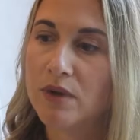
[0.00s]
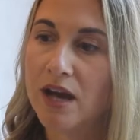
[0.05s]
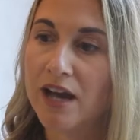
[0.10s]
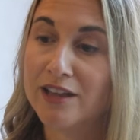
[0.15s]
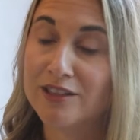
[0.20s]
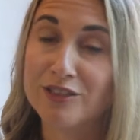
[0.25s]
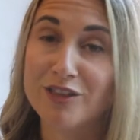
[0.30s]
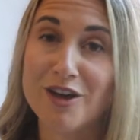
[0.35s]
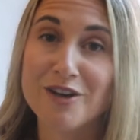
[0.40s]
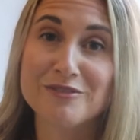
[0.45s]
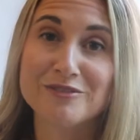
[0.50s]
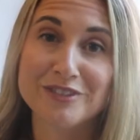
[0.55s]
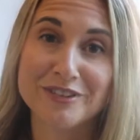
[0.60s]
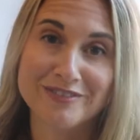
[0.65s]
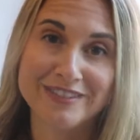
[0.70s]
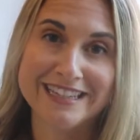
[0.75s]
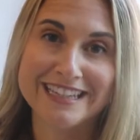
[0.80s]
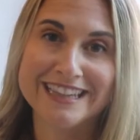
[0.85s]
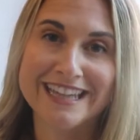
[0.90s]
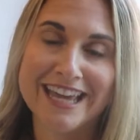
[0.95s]
I love
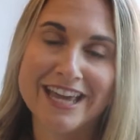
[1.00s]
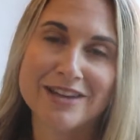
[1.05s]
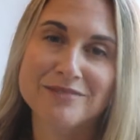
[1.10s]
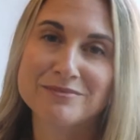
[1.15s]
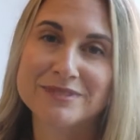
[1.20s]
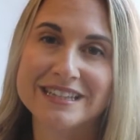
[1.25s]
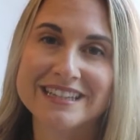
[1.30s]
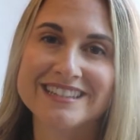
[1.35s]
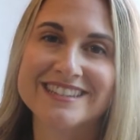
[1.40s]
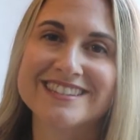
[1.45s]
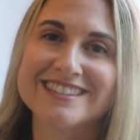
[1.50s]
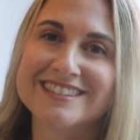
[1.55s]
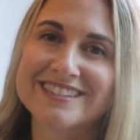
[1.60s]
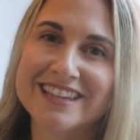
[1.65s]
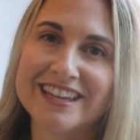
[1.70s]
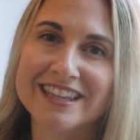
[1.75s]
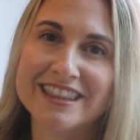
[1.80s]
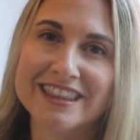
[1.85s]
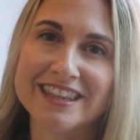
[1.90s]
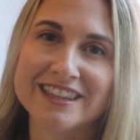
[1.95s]
living in the Hamptons.
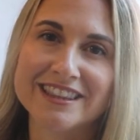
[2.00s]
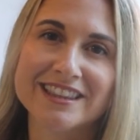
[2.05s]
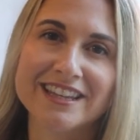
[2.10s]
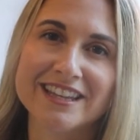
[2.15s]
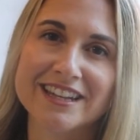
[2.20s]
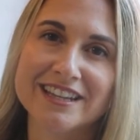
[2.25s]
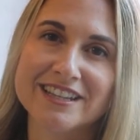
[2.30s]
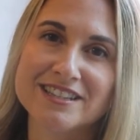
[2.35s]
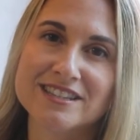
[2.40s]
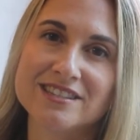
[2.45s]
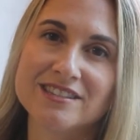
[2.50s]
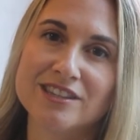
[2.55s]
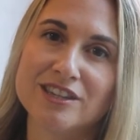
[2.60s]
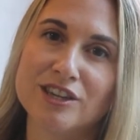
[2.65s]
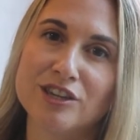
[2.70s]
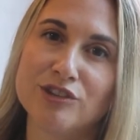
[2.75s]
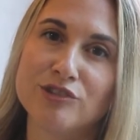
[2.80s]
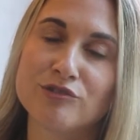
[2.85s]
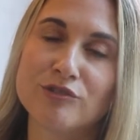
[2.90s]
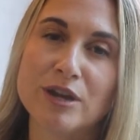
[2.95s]
I think that it's
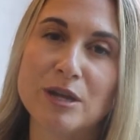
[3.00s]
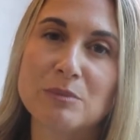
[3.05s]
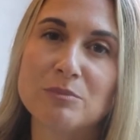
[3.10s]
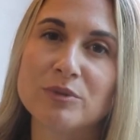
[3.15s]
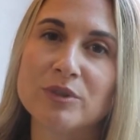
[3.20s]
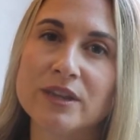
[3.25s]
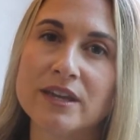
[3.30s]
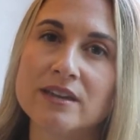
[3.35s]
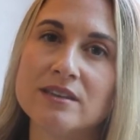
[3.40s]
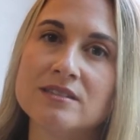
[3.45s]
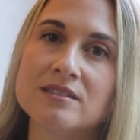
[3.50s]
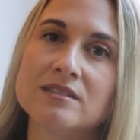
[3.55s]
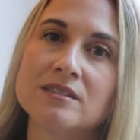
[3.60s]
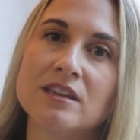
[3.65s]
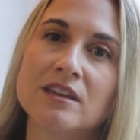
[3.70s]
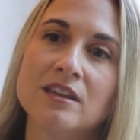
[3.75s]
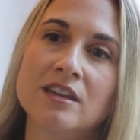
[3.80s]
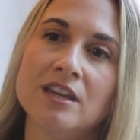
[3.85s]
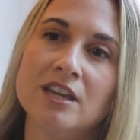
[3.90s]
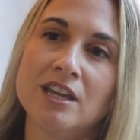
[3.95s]
a great place.
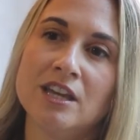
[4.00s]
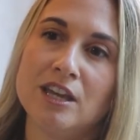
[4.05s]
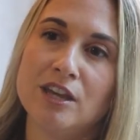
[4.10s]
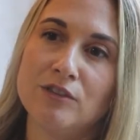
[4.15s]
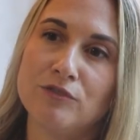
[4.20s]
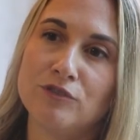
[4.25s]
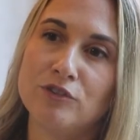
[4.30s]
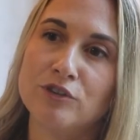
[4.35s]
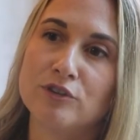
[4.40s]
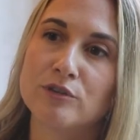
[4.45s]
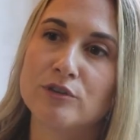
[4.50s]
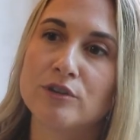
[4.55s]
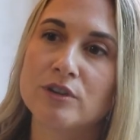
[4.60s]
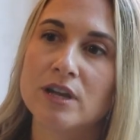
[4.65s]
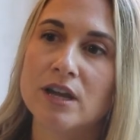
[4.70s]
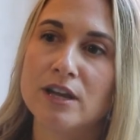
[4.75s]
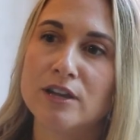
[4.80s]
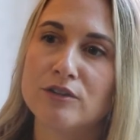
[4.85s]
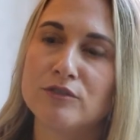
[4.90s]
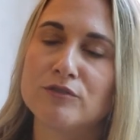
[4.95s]
If you're
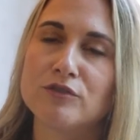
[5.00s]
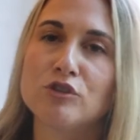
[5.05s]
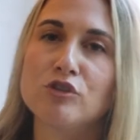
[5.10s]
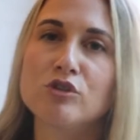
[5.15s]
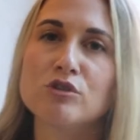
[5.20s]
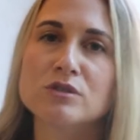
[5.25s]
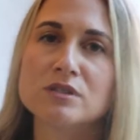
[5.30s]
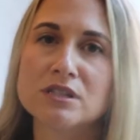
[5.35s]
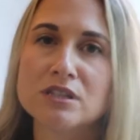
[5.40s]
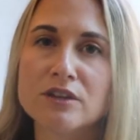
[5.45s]
kind of close